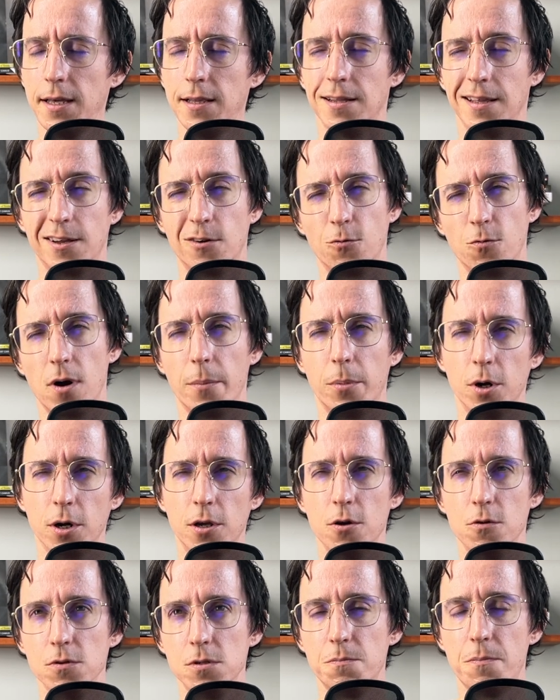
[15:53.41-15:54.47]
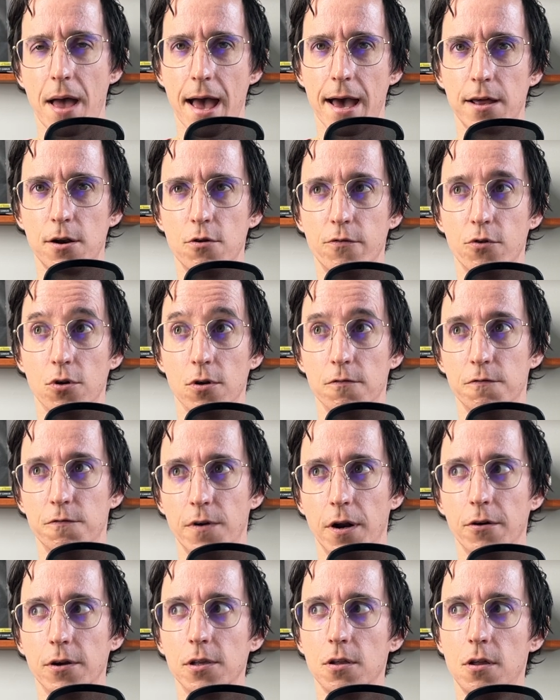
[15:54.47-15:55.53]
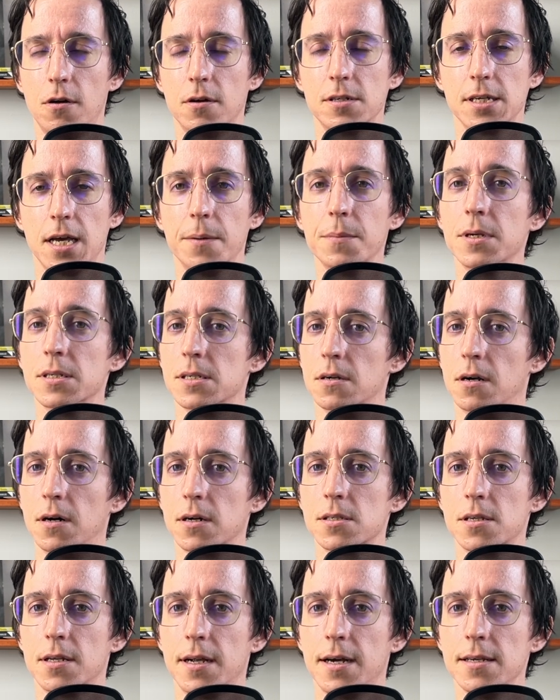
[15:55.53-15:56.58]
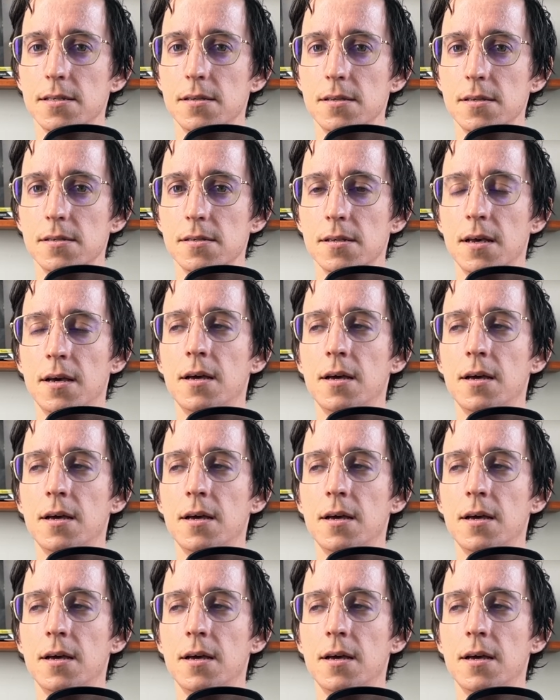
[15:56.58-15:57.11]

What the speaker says: Like rubber goes bad over a very long time because it oxidizes.